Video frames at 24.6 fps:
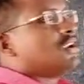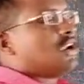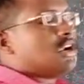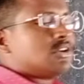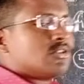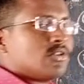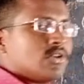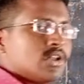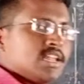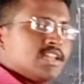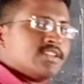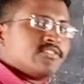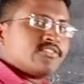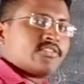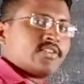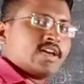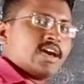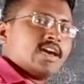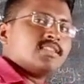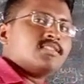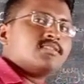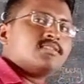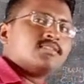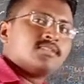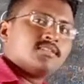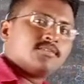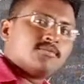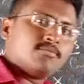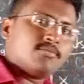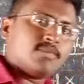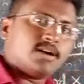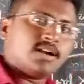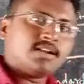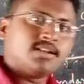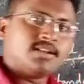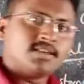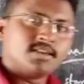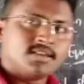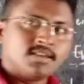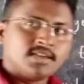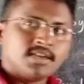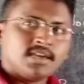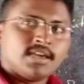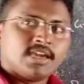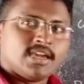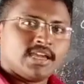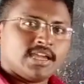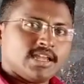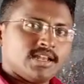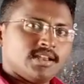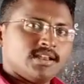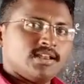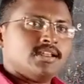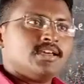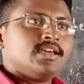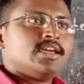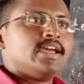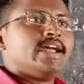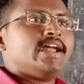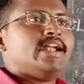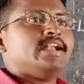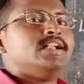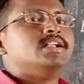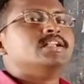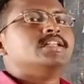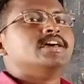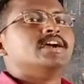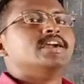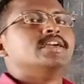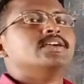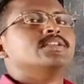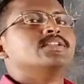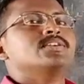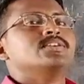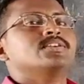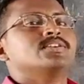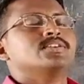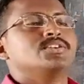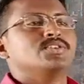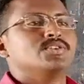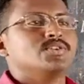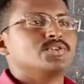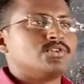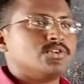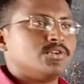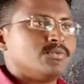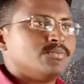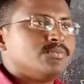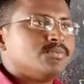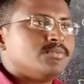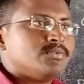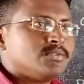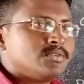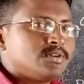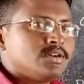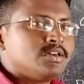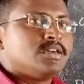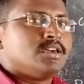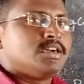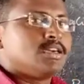not only in France, but in entire Europe,